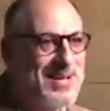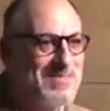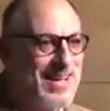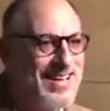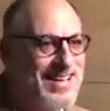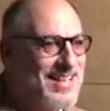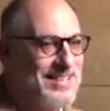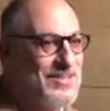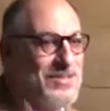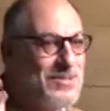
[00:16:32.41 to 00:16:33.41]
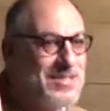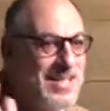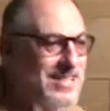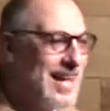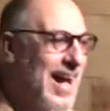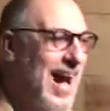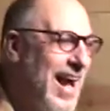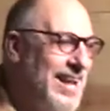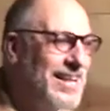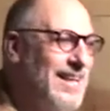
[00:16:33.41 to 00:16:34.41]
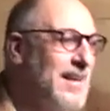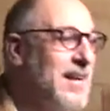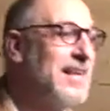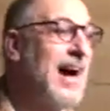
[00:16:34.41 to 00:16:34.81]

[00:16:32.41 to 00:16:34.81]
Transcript: Amen? There's no, He's not hiding it.